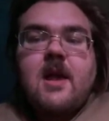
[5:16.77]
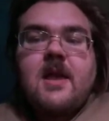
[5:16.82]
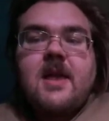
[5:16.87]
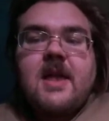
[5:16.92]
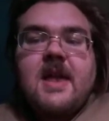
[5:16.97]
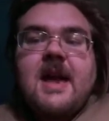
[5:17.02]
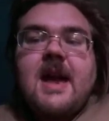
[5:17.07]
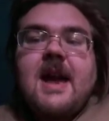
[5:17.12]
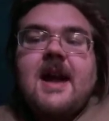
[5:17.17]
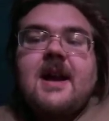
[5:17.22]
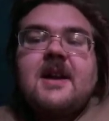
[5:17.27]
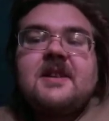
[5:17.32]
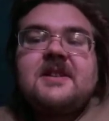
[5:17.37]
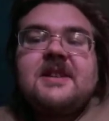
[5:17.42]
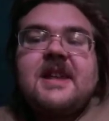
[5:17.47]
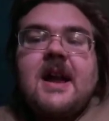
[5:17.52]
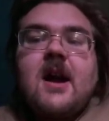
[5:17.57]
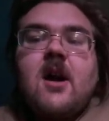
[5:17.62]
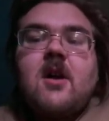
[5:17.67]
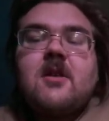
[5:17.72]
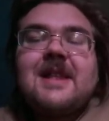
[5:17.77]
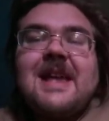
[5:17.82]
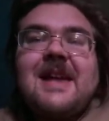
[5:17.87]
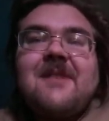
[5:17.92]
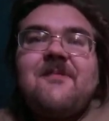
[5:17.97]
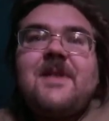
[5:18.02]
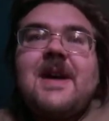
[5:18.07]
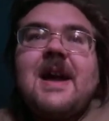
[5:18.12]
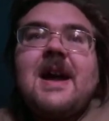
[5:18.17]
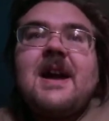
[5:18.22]
yeah, because the
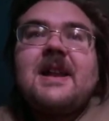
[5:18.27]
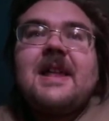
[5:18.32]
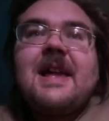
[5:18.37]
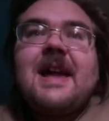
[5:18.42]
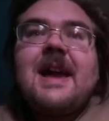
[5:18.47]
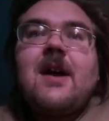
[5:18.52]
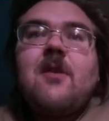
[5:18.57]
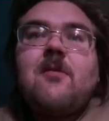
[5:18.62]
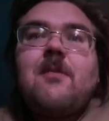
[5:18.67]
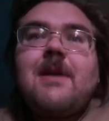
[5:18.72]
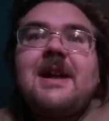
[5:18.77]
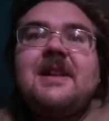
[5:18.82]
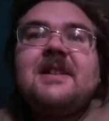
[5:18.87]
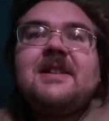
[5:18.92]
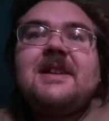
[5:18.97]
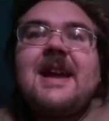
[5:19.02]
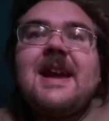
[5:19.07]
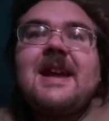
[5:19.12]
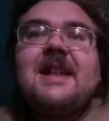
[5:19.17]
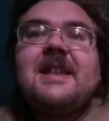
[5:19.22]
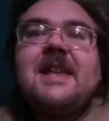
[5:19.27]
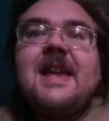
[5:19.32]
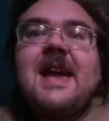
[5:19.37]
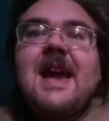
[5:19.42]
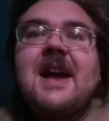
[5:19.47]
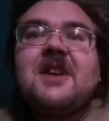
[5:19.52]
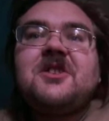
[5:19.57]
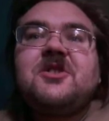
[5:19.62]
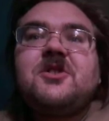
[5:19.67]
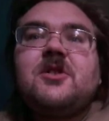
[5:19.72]
only video we did
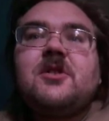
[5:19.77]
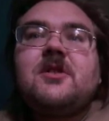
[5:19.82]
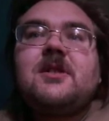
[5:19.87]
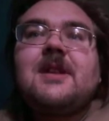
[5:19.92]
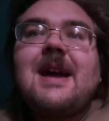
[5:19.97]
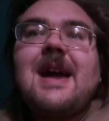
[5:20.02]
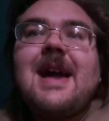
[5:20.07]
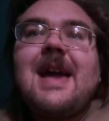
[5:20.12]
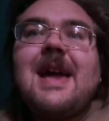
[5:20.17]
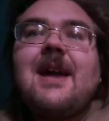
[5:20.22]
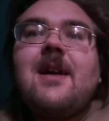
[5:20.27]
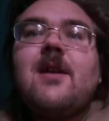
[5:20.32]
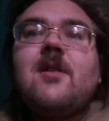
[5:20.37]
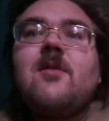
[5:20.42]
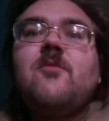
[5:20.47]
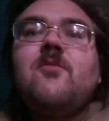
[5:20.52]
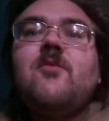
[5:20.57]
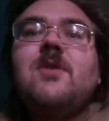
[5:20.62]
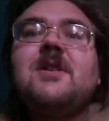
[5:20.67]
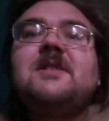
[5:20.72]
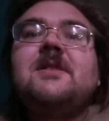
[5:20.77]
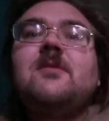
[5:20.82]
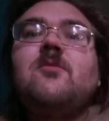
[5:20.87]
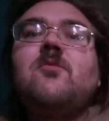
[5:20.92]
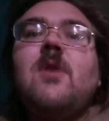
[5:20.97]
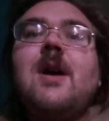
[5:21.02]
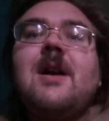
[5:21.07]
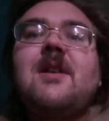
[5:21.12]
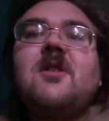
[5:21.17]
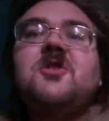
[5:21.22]
yesterday was the
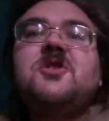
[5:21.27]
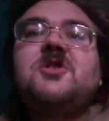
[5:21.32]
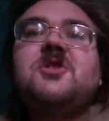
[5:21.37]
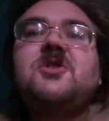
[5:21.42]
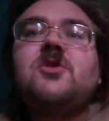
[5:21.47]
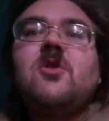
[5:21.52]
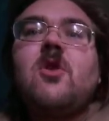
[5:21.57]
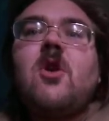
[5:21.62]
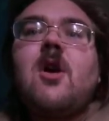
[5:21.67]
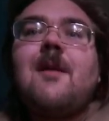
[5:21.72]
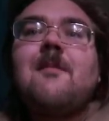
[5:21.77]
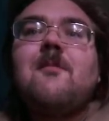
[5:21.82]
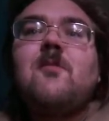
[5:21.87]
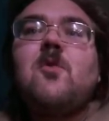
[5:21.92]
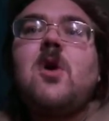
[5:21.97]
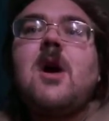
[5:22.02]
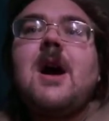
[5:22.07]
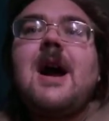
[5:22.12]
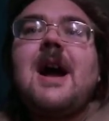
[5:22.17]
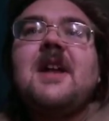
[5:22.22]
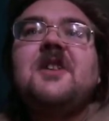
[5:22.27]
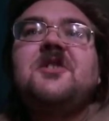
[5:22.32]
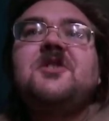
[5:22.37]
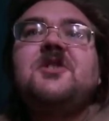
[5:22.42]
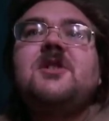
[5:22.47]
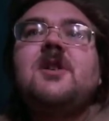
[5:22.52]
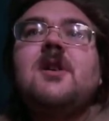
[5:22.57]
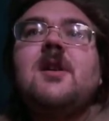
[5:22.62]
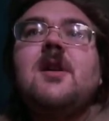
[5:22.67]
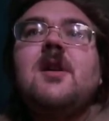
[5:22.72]
winter storm watch.